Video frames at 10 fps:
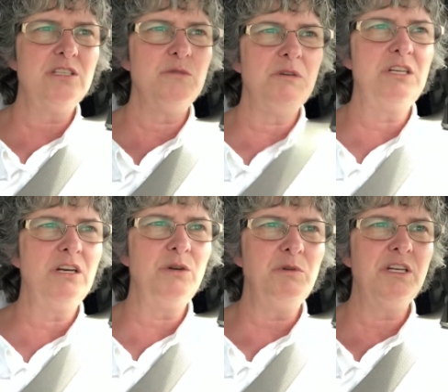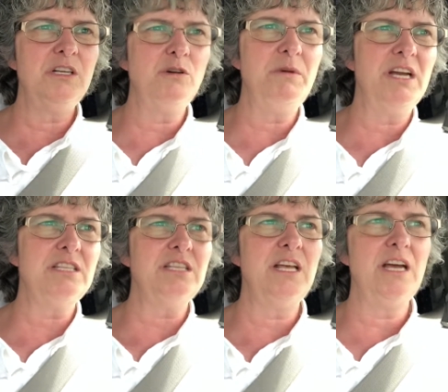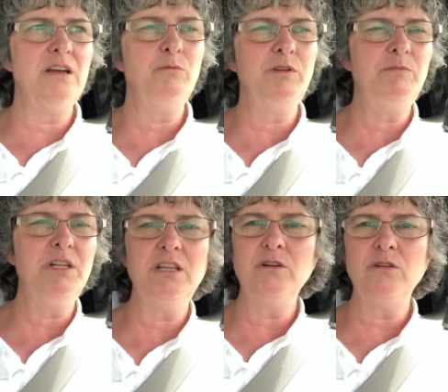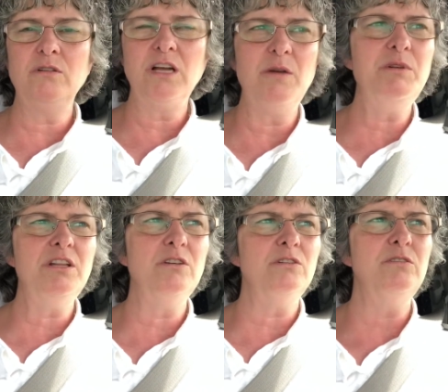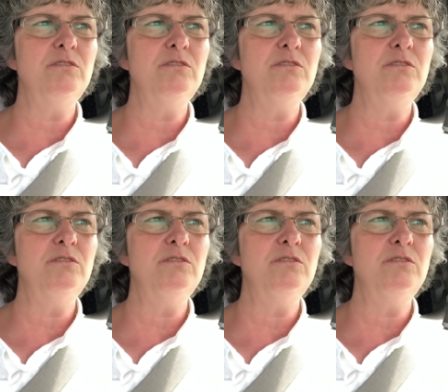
so my daughter wanted to go back to that. We've been there, I've been there